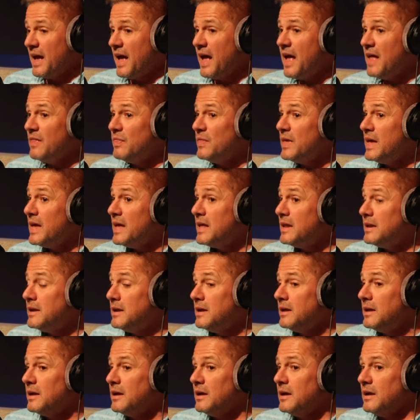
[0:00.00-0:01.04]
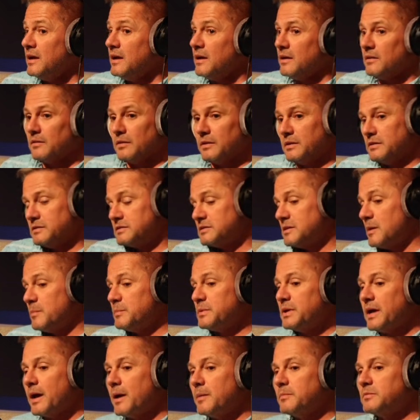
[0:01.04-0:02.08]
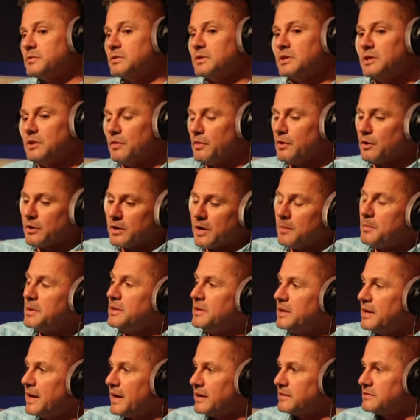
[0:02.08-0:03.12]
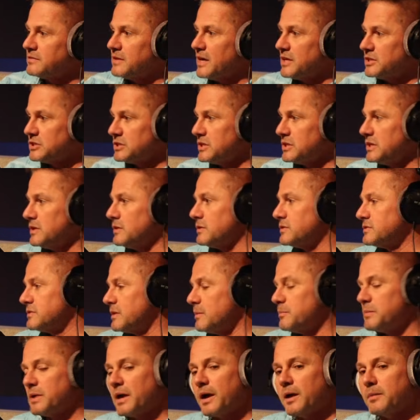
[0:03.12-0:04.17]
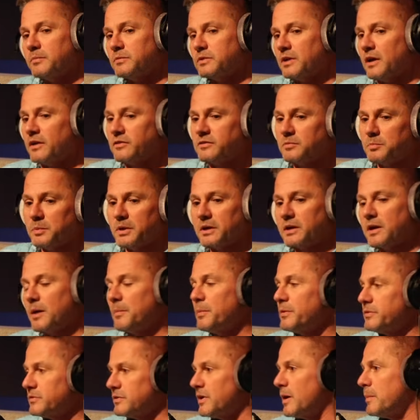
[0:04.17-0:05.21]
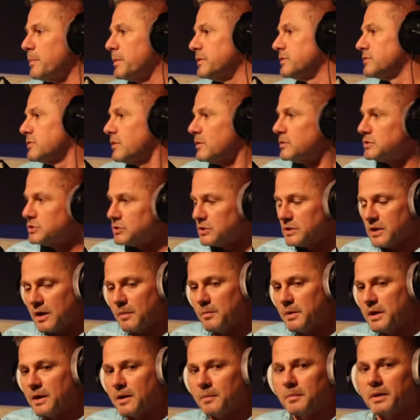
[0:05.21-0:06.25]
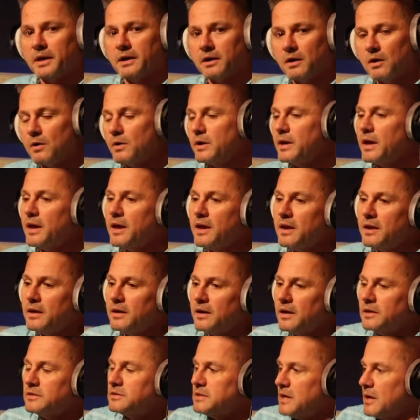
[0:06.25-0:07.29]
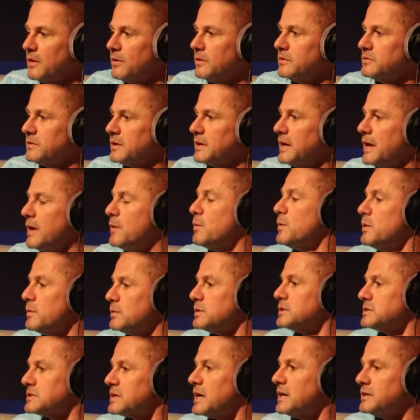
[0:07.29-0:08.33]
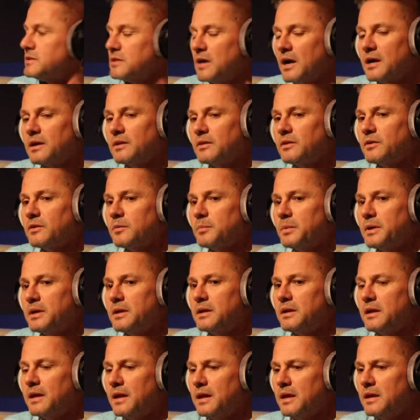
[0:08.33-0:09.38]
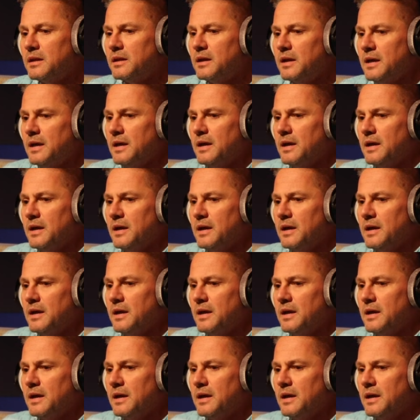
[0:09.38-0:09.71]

And then sometimes they'll come in the next session or sometimes I'll split couples up. And so she'll come in, I'm like, okay. And I'll tell her, it's like, hey, we were just kind of talking a little bit. And,